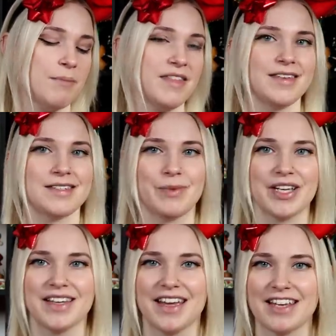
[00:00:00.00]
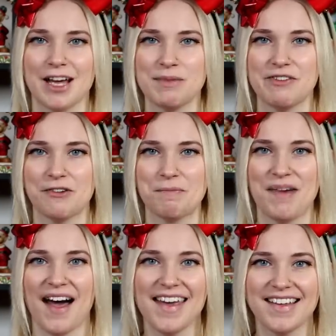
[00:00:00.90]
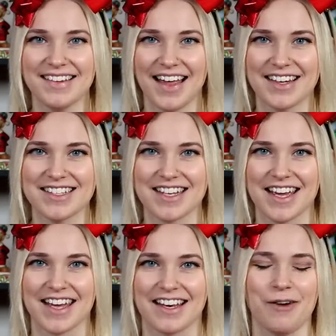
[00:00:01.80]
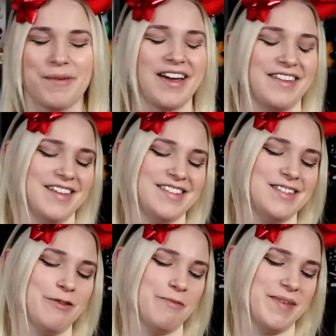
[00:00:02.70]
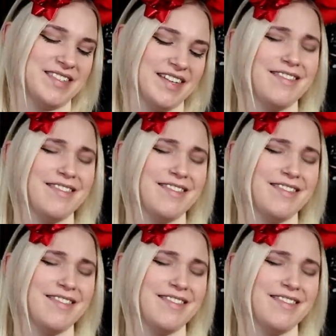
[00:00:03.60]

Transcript: this one can now be for my collection. Oh my God, that's so amazing.